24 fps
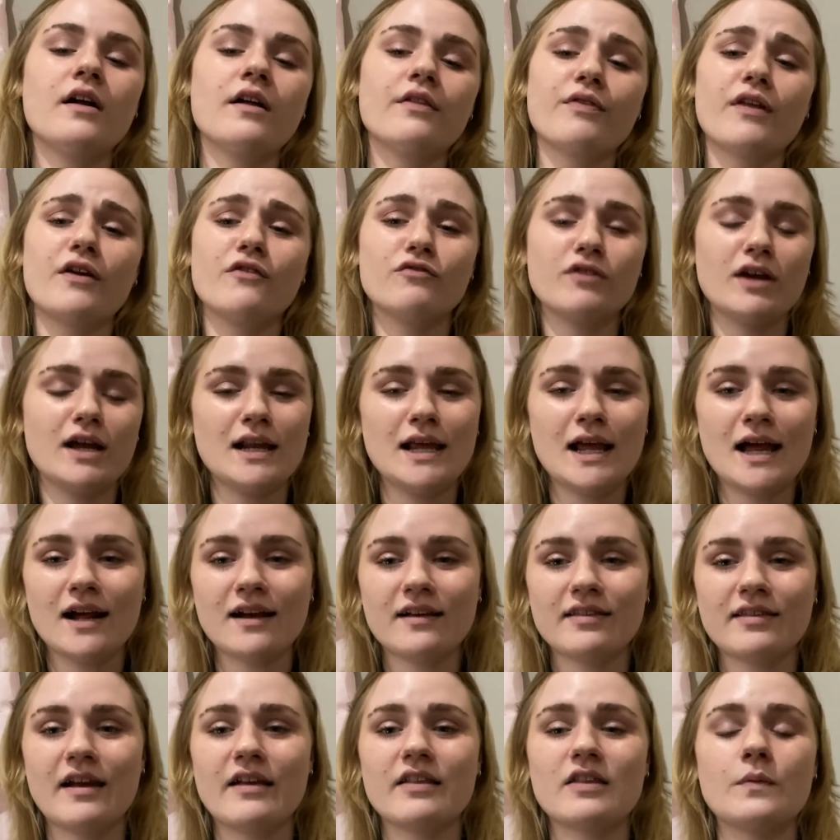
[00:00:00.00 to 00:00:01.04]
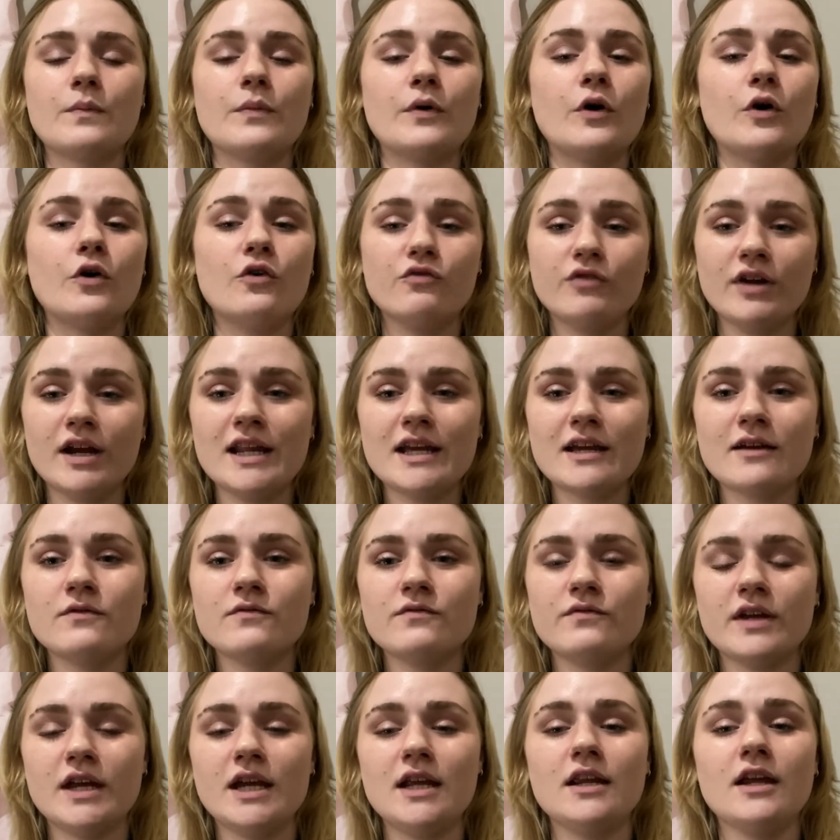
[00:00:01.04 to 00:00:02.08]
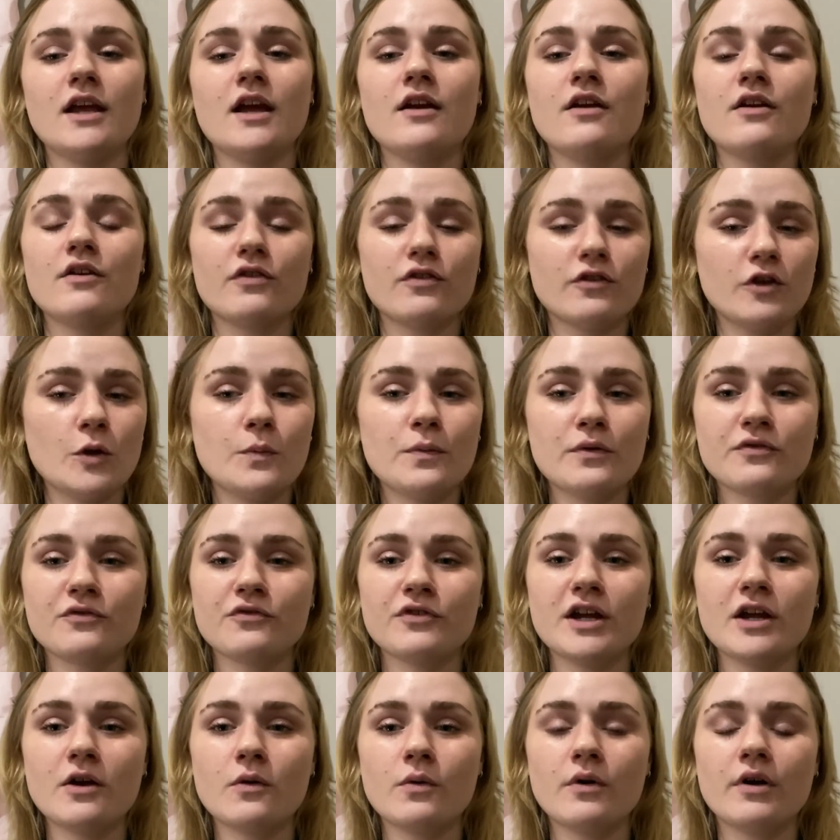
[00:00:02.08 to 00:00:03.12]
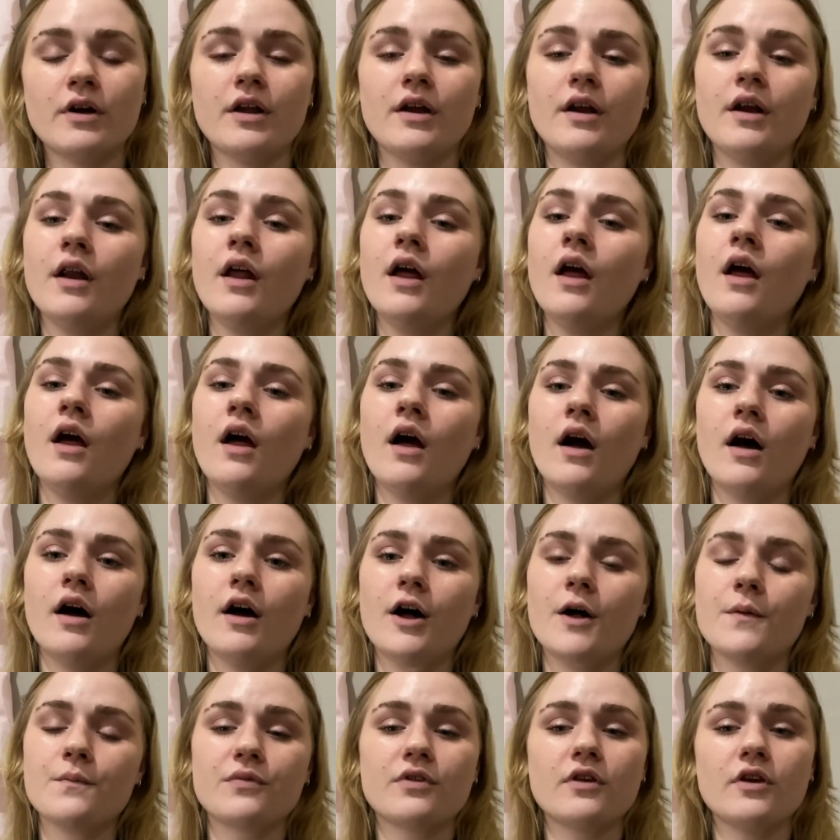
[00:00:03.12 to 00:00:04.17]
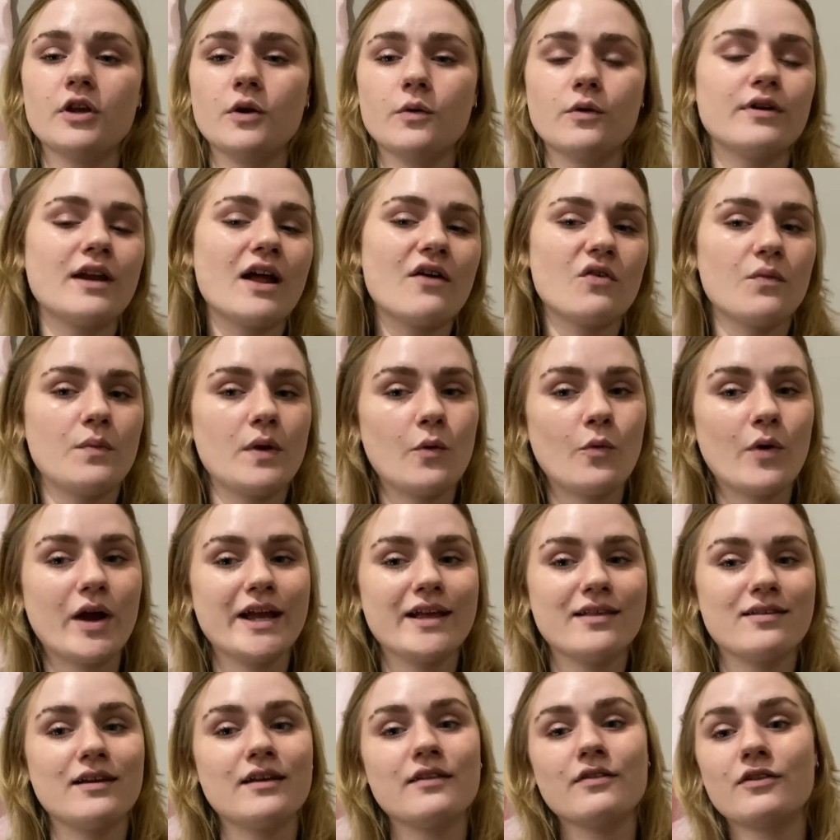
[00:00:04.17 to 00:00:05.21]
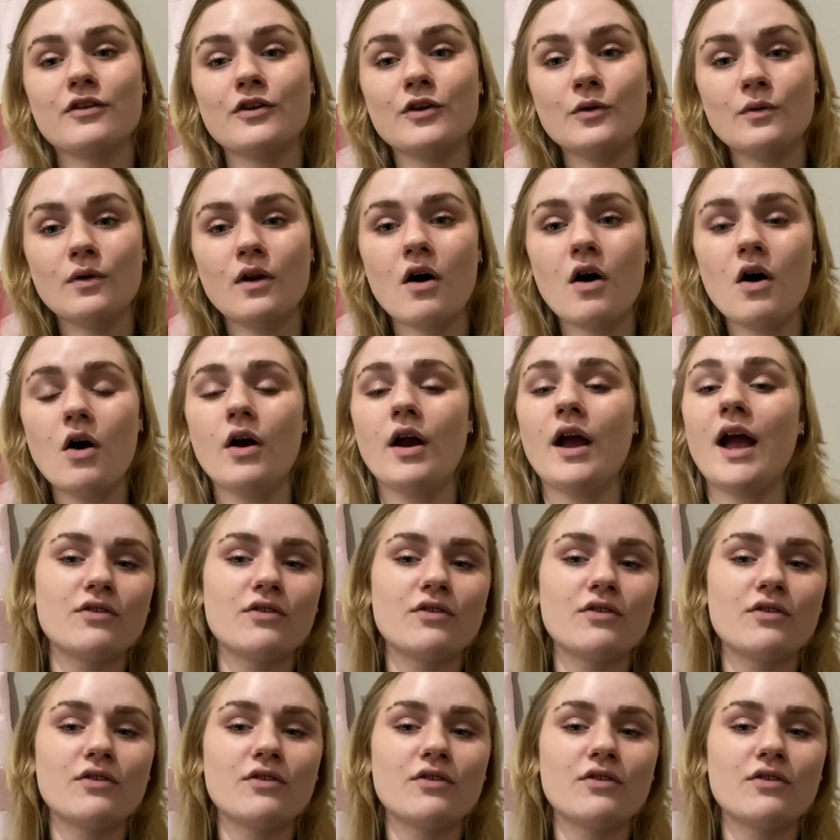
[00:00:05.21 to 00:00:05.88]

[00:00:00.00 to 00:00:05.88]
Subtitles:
They're really accessible, really convenient, super frequent, so you will never be waiting too long.